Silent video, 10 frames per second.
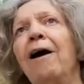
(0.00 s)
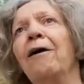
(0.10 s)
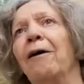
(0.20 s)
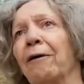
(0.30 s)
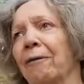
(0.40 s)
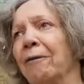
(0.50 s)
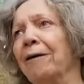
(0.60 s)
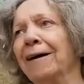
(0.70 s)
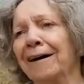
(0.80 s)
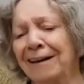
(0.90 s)
Oh.
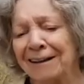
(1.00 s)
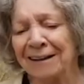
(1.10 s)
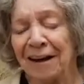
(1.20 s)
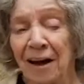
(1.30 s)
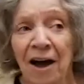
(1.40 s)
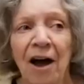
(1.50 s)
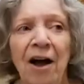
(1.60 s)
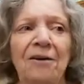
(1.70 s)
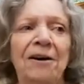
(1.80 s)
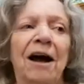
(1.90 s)

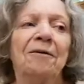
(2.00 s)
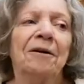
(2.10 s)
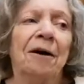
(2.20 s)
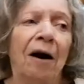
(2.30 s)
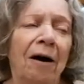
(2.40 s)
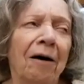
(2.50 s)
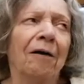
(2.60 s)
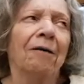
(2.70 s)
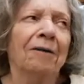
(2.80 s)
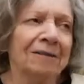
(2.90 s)
Oh, no. Oh.